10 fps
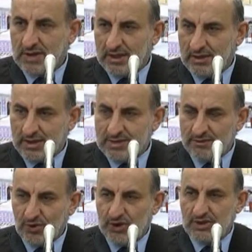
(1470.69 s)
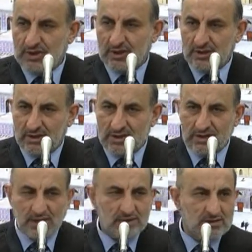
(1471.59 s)
and there is moisture in his
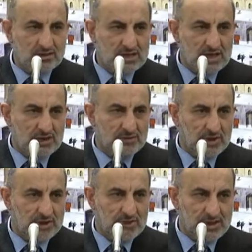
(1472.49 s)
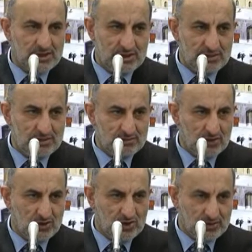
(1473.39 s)
hand becomes najis
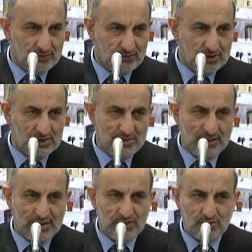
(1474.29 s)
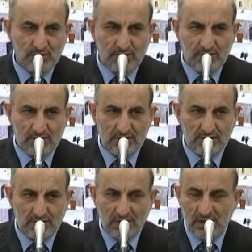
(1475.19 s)
because of contamination with the blood,
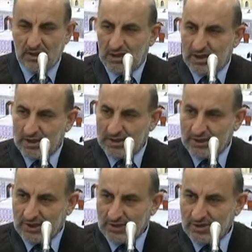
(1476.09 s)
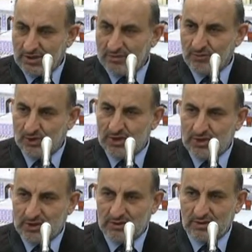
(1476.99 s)
and I touch the
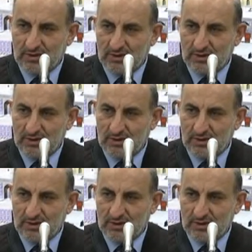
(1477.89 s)
moisture,